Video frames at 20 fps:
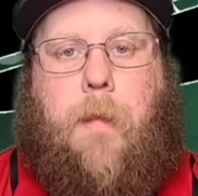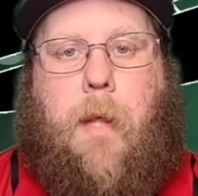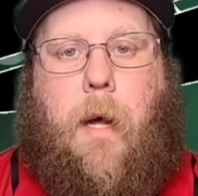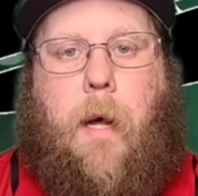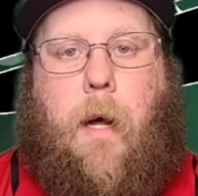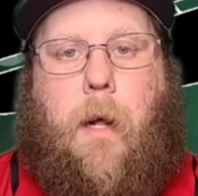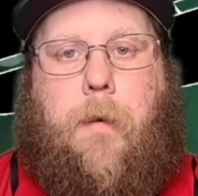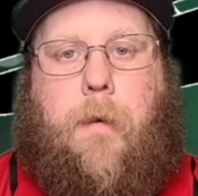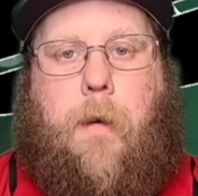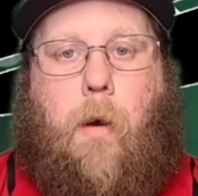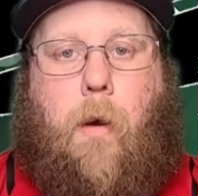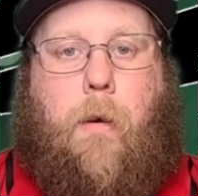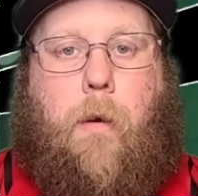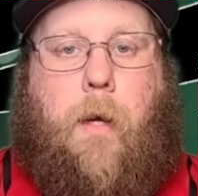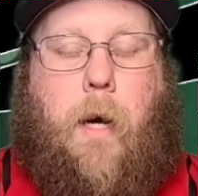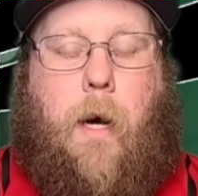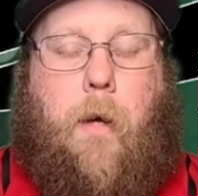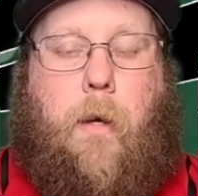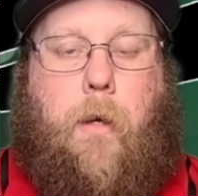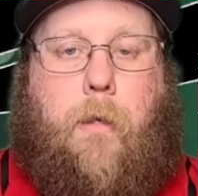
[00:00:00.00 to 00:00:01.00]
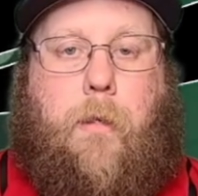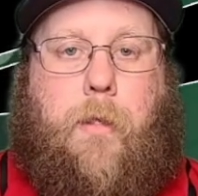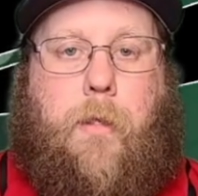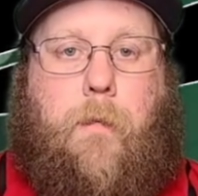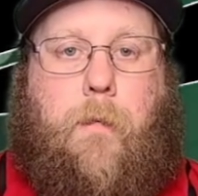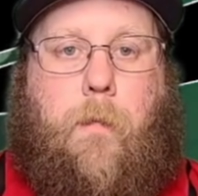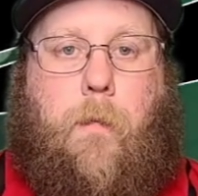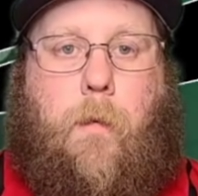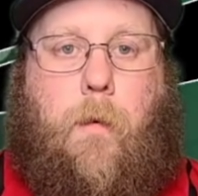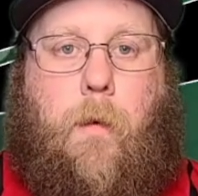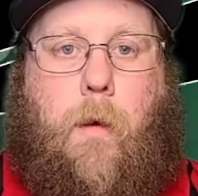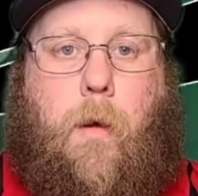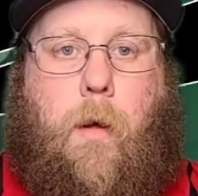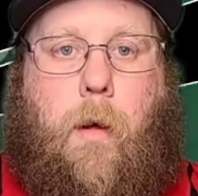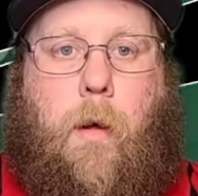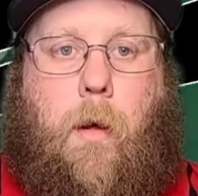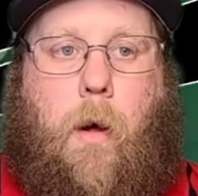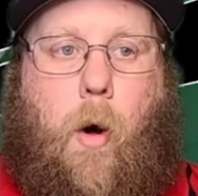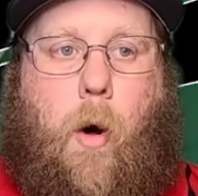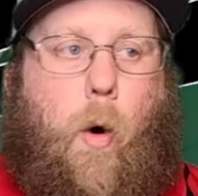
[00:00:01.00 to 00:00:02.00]
Dirk Cutter's
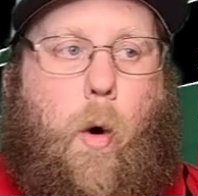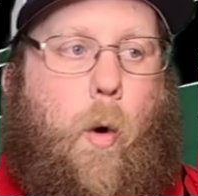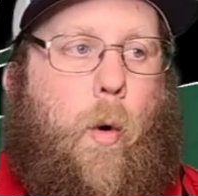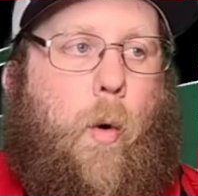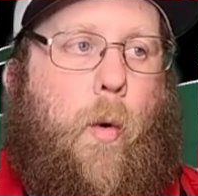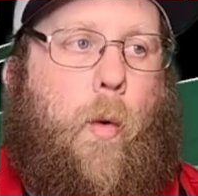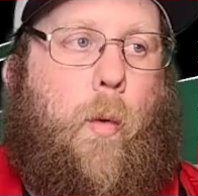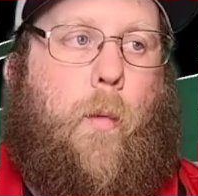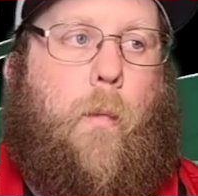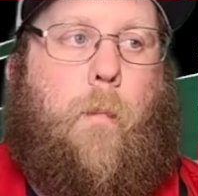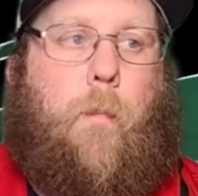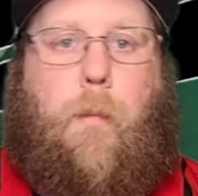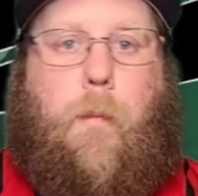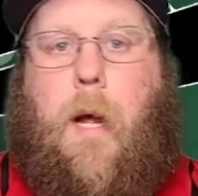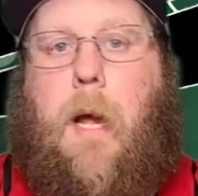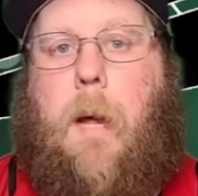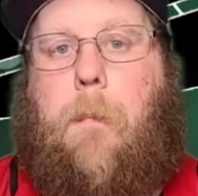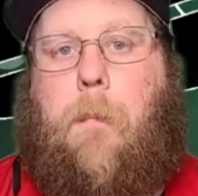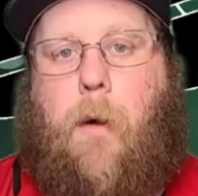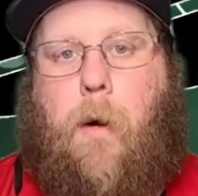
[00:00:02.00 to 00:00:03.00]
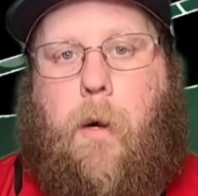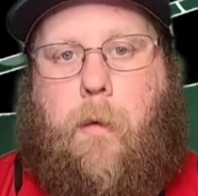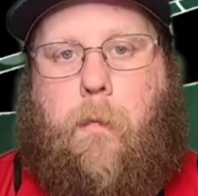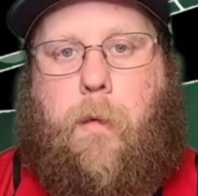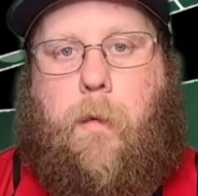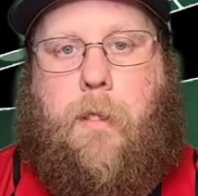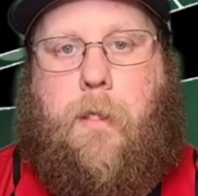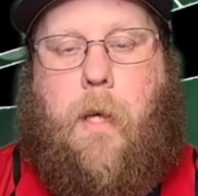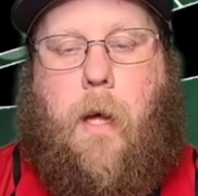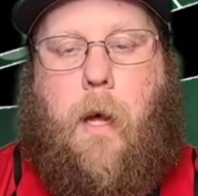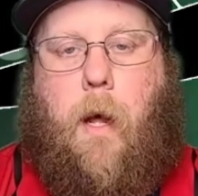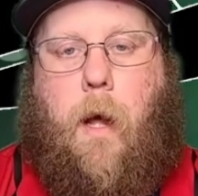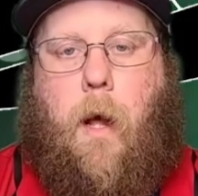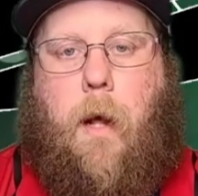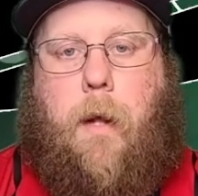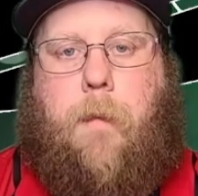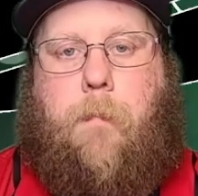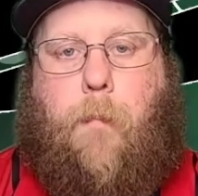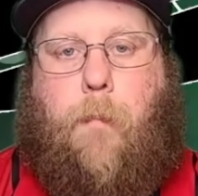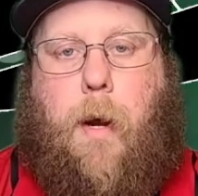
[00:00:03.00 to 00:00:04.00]
whole playbook was
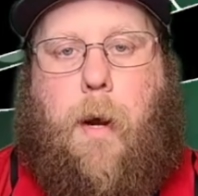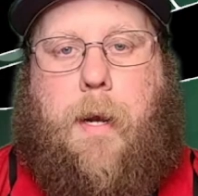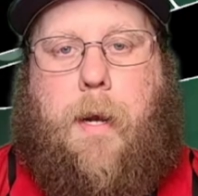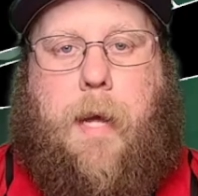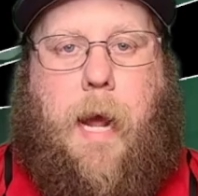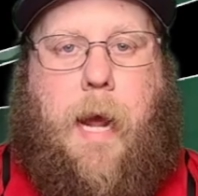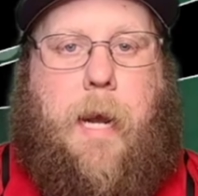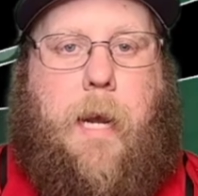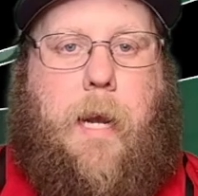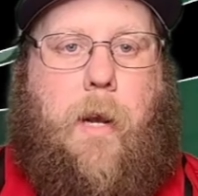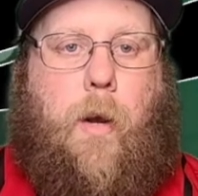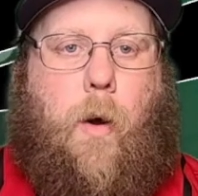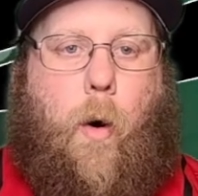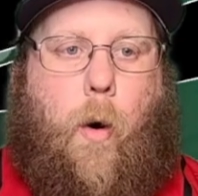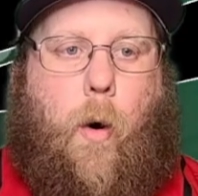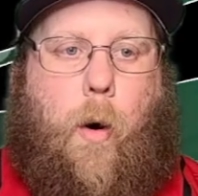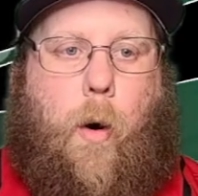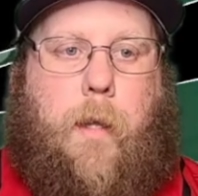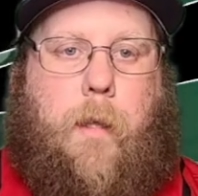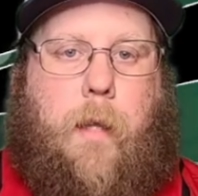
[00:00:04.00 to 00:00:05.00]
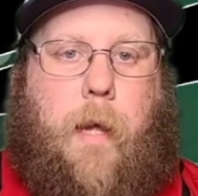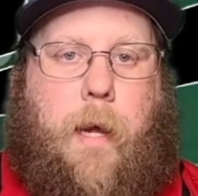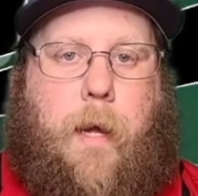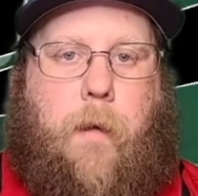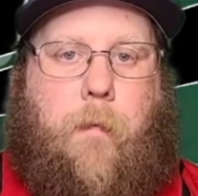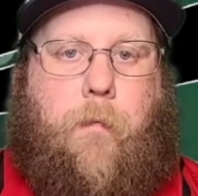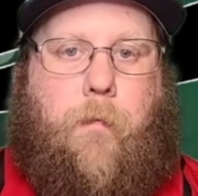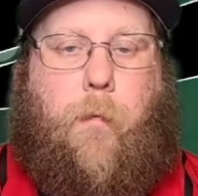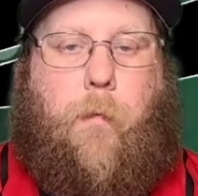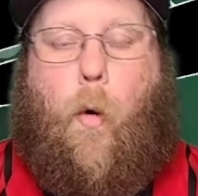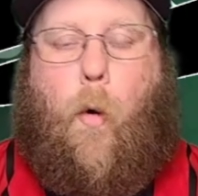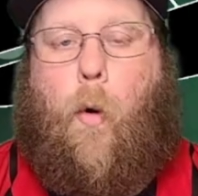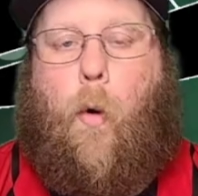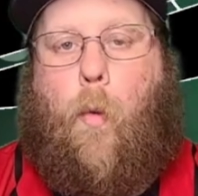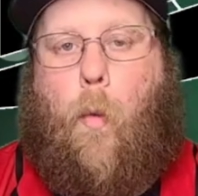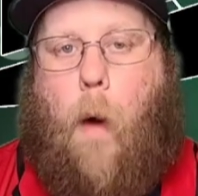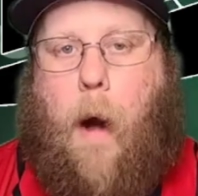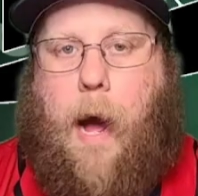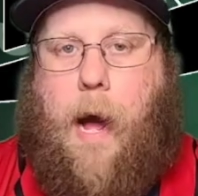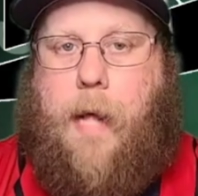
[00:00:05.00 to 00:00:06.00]
predicated on like four
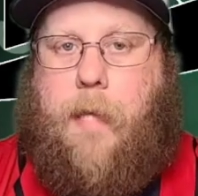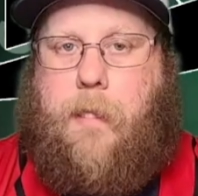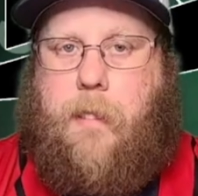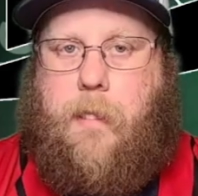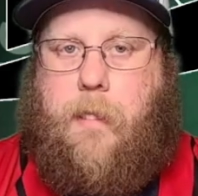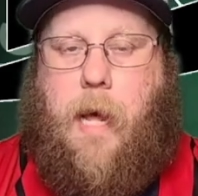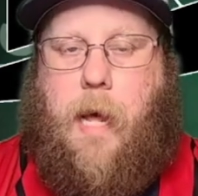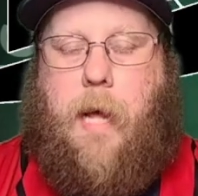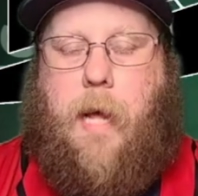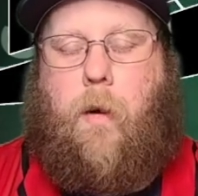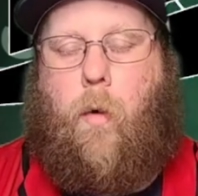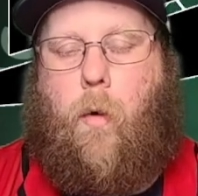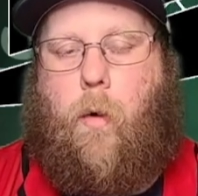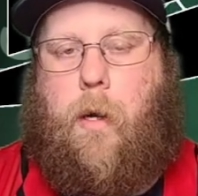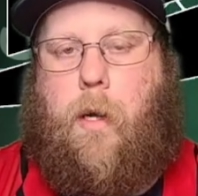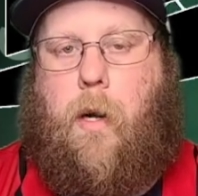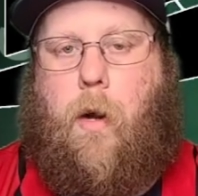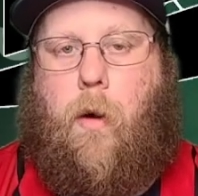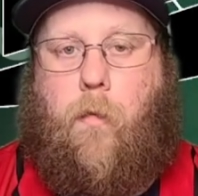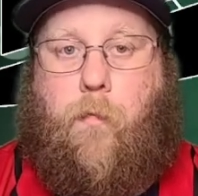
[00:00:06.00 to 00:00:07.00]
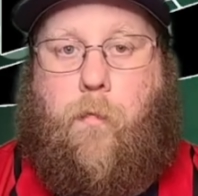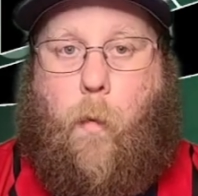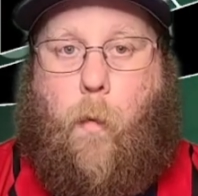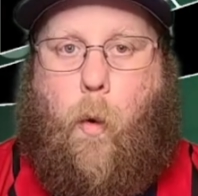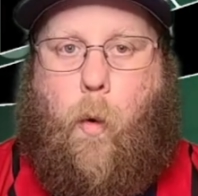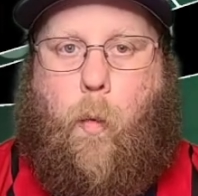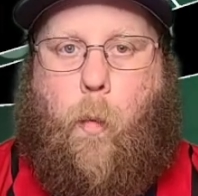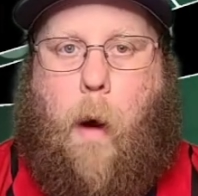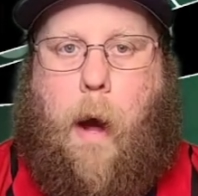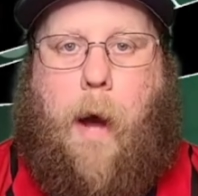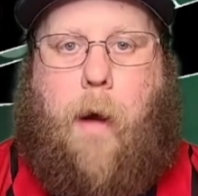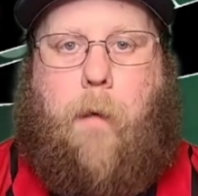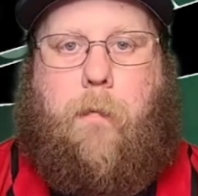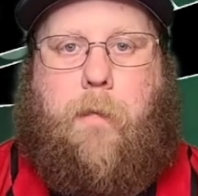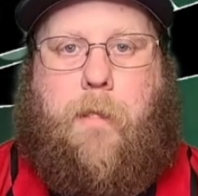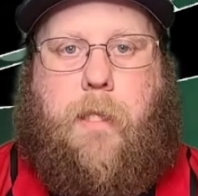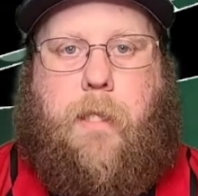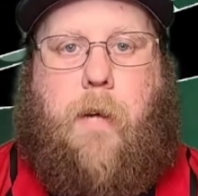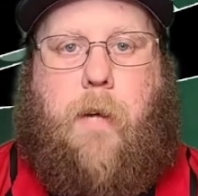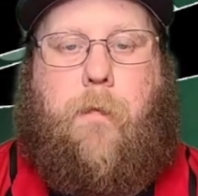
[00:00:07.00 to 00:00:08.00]
wide set or four wide
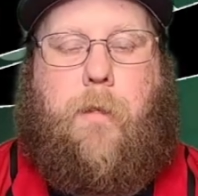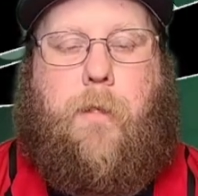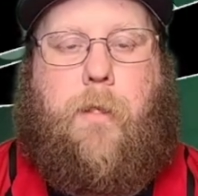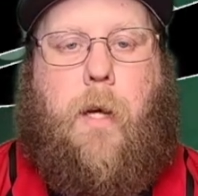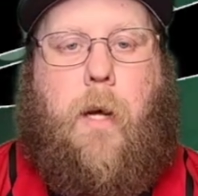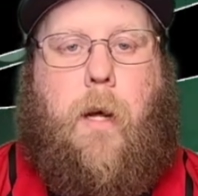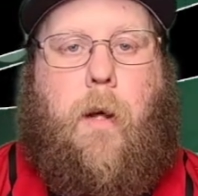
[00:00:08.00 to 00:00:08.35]
receivers.